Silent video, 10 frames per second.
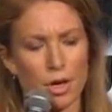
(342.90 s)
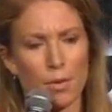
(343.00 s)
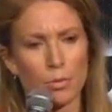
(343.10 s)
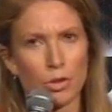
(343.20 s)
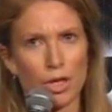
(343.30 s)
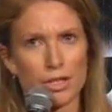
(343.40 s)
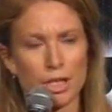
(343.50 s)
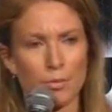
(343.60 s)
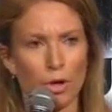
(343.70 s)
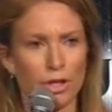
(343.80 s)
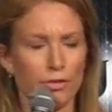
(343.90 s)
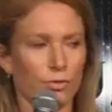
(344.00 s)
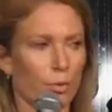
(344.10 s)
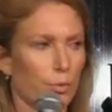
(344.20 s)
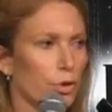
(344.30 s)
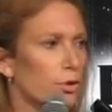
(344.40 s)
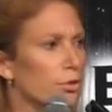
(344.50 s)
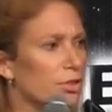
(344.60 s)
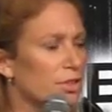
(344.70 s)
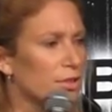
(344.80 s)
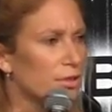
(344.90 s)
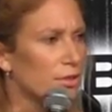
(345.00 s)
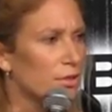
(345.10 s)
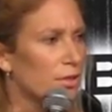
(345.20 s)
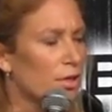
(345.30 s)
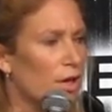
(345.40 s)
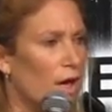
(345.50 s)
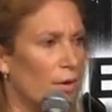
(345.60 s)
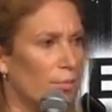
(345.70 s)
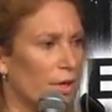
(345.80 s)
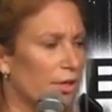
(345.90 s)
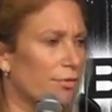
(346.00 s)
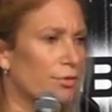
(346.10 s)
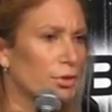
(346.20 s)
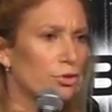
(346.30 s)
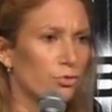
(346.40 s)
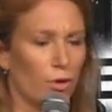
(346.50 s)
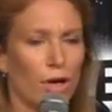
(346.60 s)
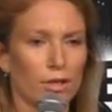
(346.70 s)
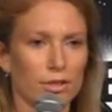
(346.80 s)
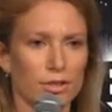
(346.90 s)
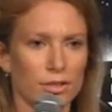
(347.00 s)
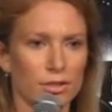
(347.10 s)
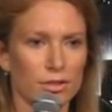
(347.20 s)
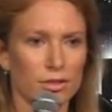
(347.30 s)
I'm collecting money for booze and money for drugs.